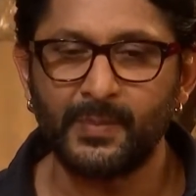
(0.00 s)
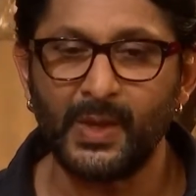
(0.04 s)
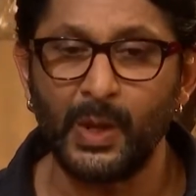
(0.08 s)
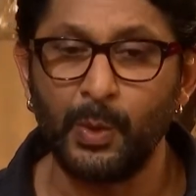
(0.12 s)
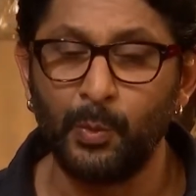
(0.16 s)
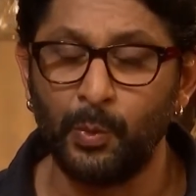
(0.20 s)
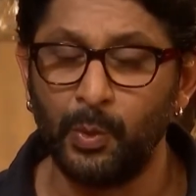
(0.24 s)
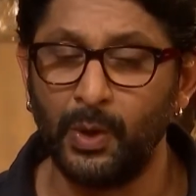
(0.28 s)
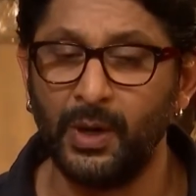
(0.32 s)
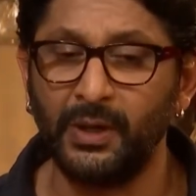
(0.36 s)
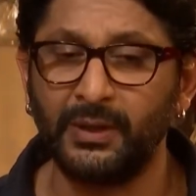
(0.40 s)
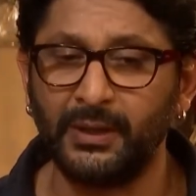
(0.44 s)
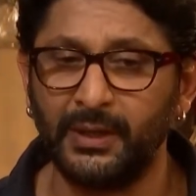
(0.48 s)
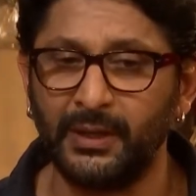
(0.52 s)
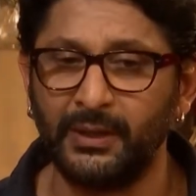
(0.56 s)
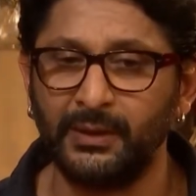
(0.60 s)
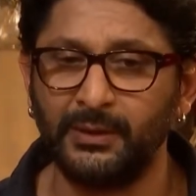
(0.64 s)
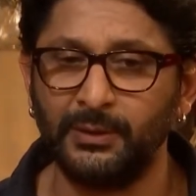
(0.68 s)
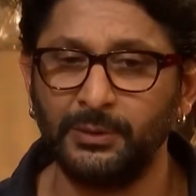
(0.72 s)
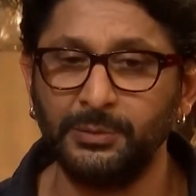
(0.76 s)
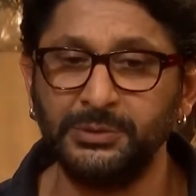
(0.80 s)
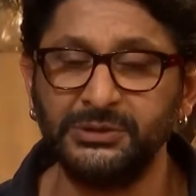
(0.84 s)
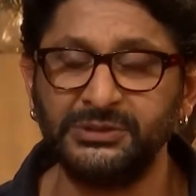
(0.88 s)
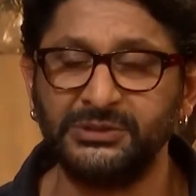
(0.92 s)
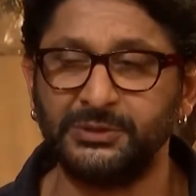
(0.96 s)
working
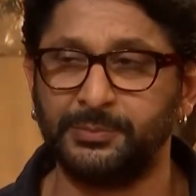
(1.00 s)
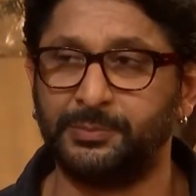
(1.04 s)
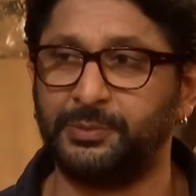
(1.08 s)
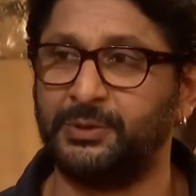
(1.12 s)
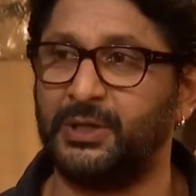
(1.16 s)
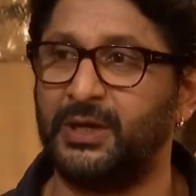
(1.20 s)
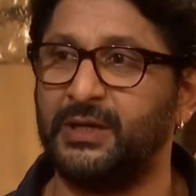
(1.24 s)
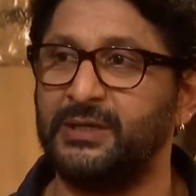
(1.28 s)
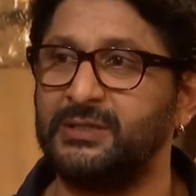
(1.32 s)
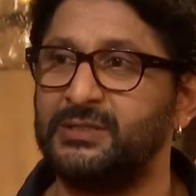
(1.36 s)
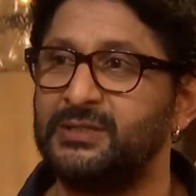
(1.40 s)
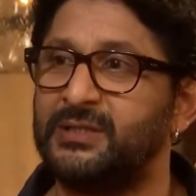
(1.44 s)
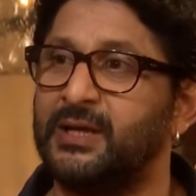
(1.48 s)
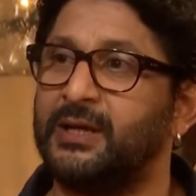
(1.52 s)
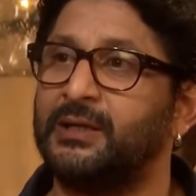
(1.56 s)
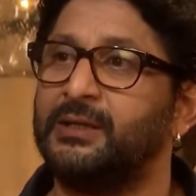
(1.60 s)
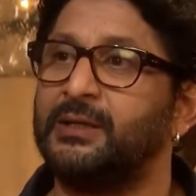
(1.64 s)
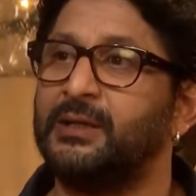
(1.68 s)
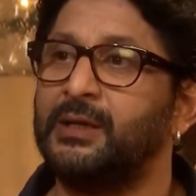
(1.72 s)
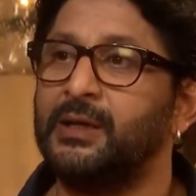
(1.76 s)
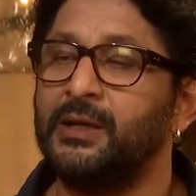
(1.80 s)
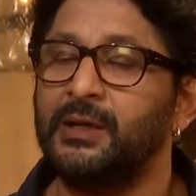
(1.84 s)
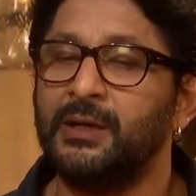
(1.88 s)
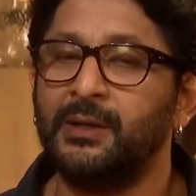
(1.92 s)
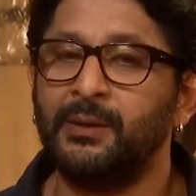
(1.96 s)
you'll be surprised that
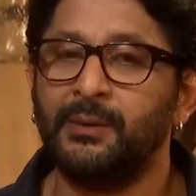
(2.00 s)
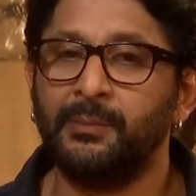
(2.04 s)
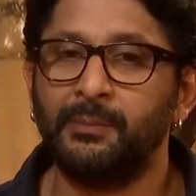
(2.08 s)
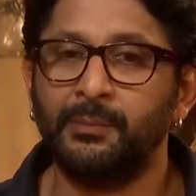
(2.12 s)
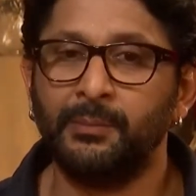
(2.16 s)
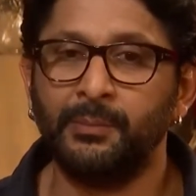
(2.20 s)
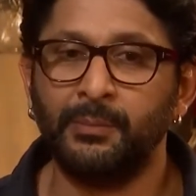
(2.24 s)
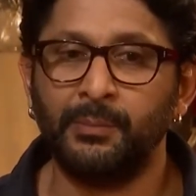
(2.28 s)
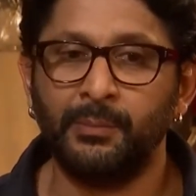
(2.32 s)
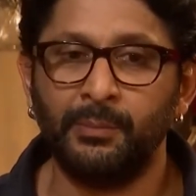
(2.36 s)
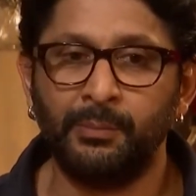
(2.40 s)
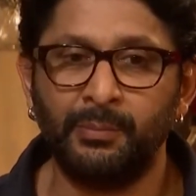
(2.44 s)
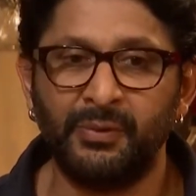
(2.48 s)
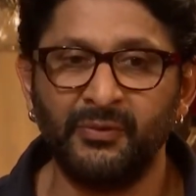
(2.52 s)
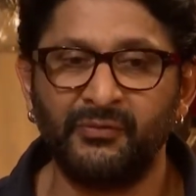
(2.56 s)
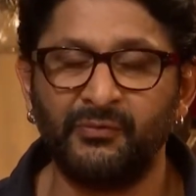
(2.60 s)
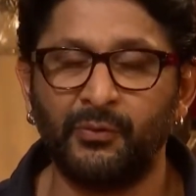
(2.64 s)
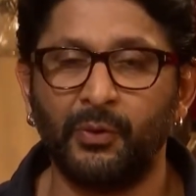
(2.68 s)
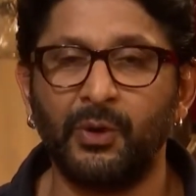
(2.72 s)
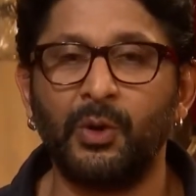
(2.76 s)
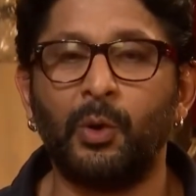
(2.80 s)
before